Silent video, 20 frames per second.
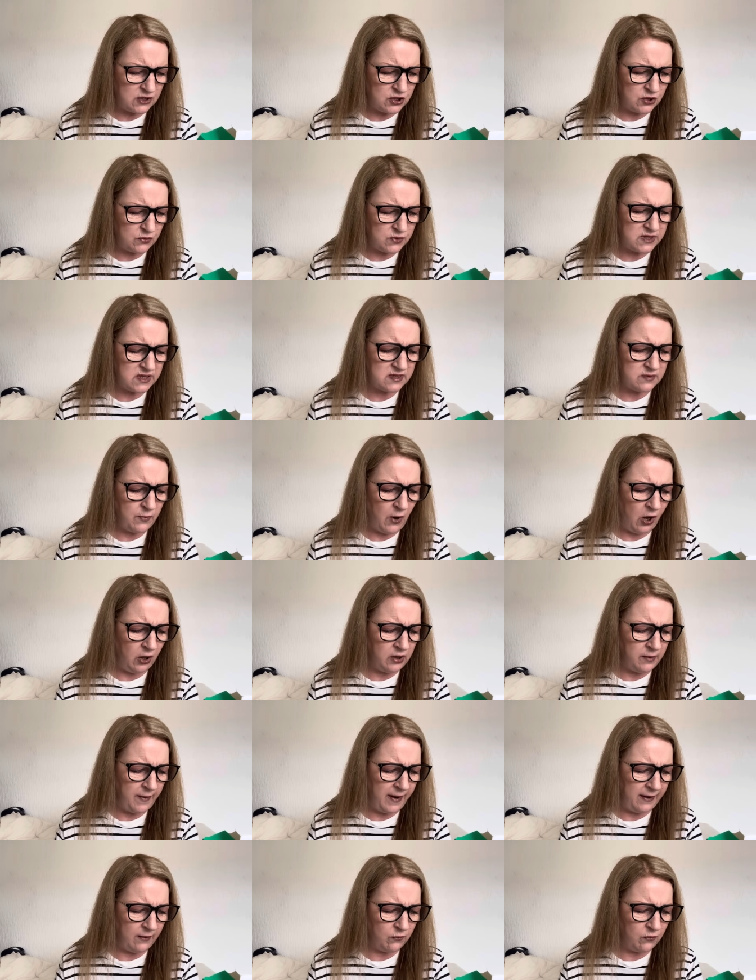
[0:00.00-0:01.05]
Use a small
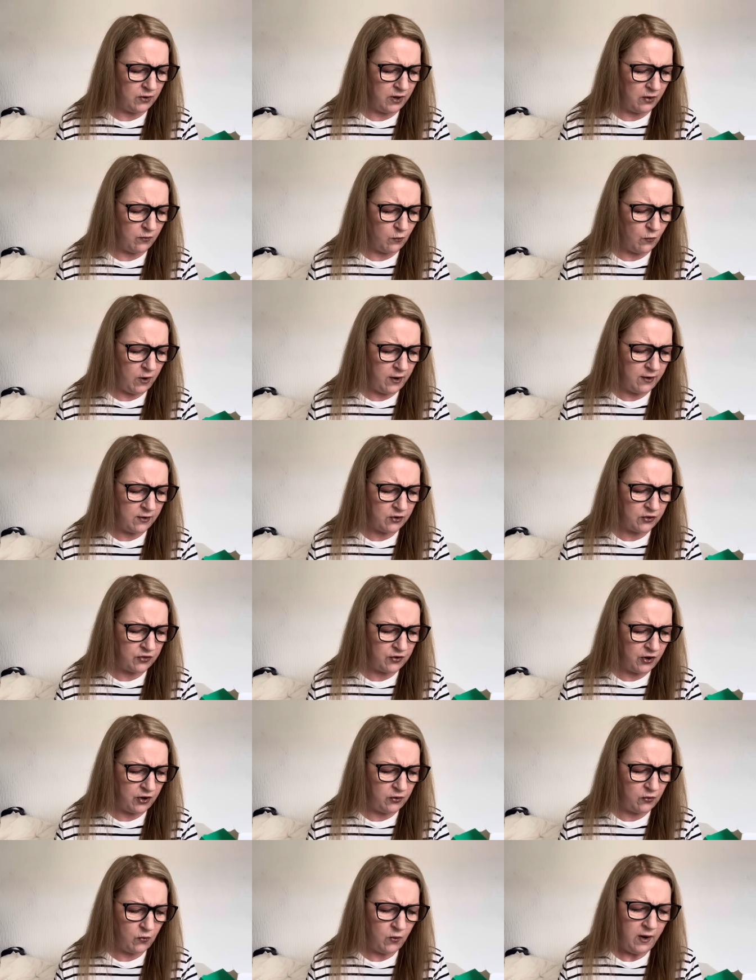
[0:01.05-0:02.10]
amount and work
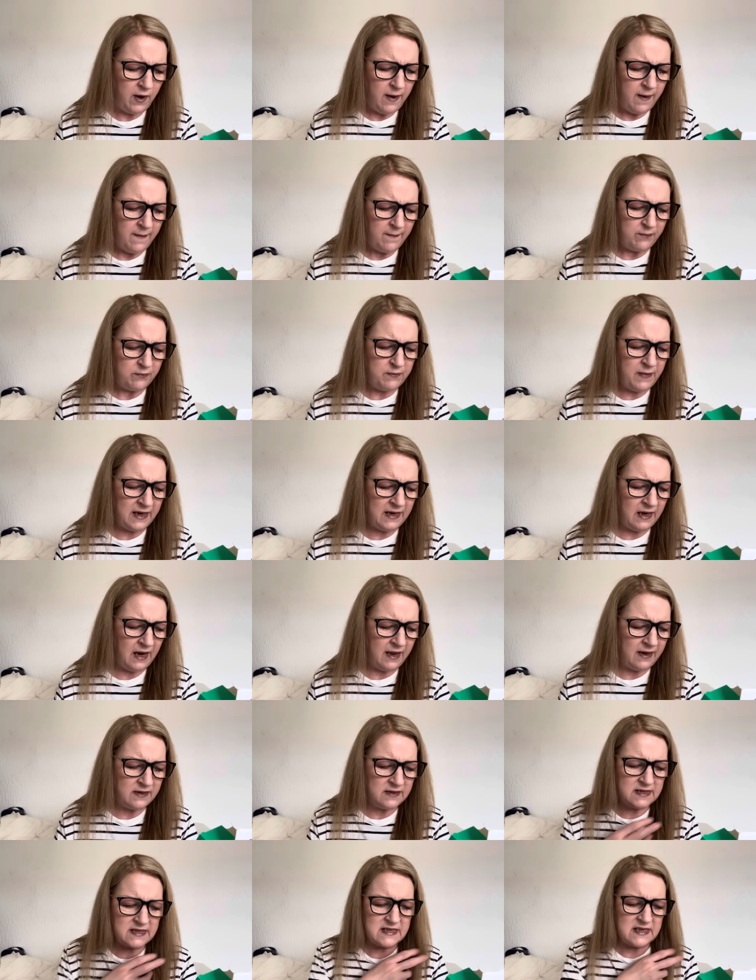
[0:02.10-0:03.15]
through
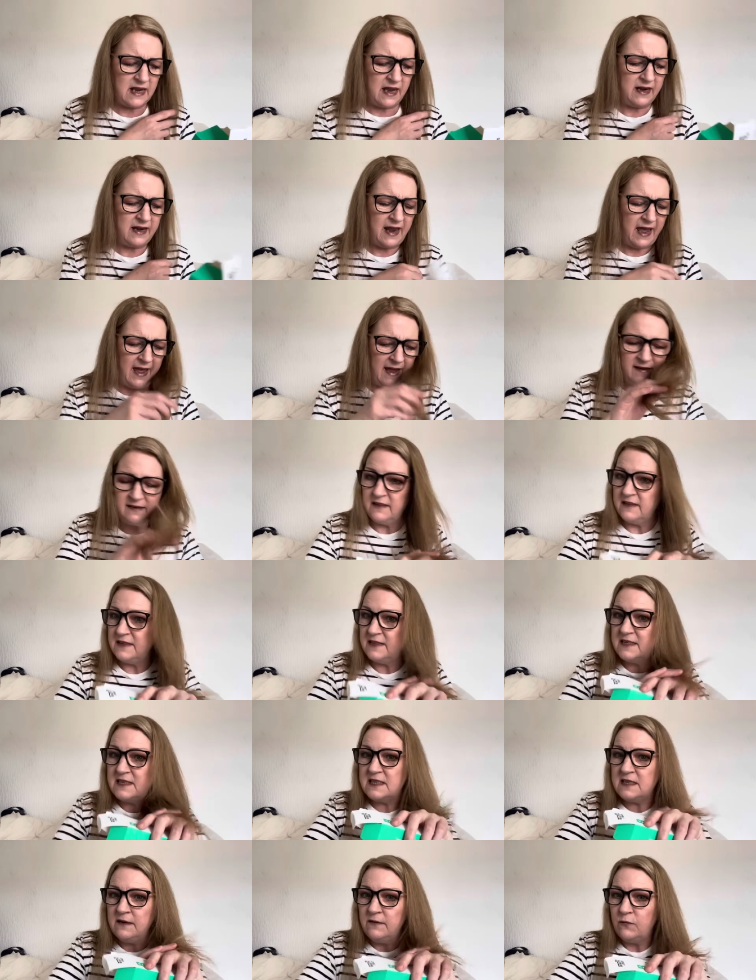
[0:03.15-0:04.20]
midlines and
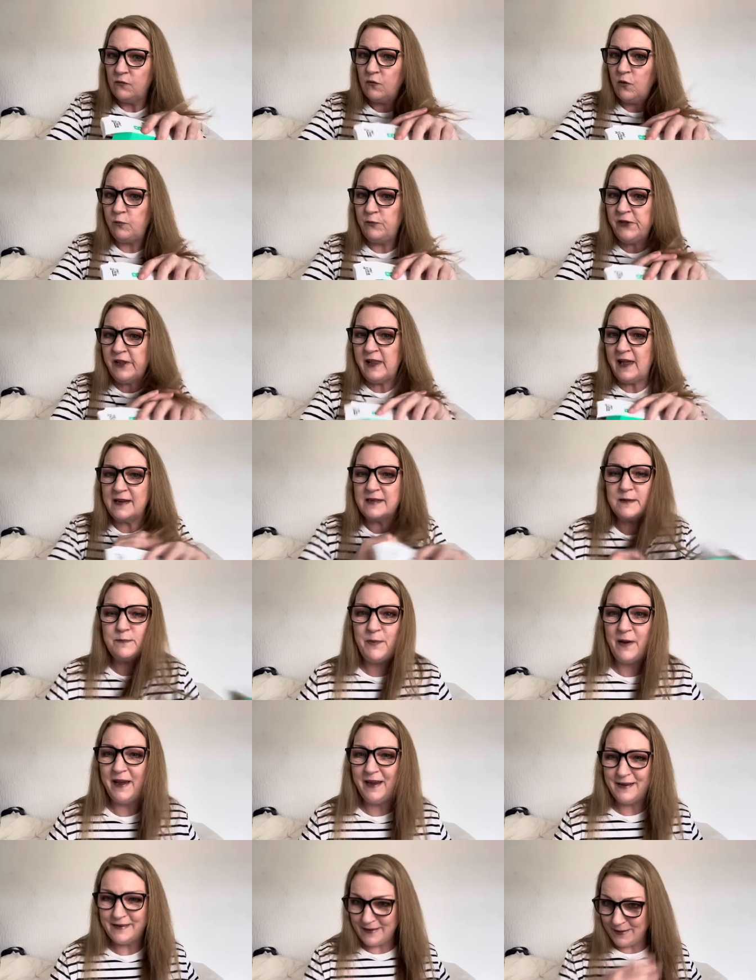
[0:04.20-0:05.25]
ends. Rub the last
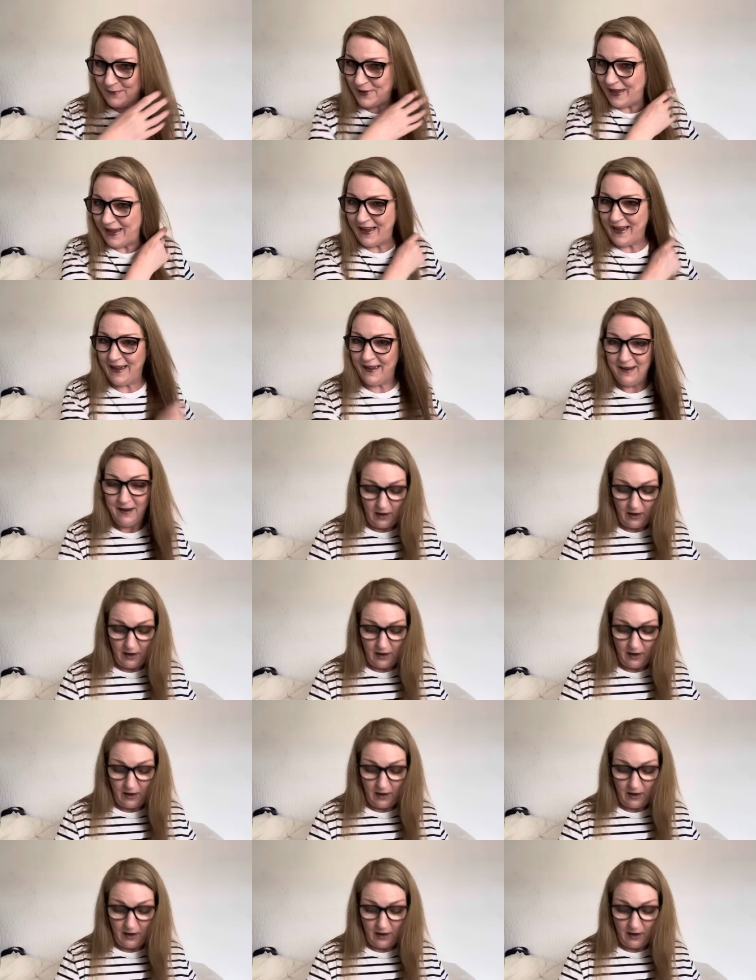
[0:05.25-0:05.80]
bit into my hair.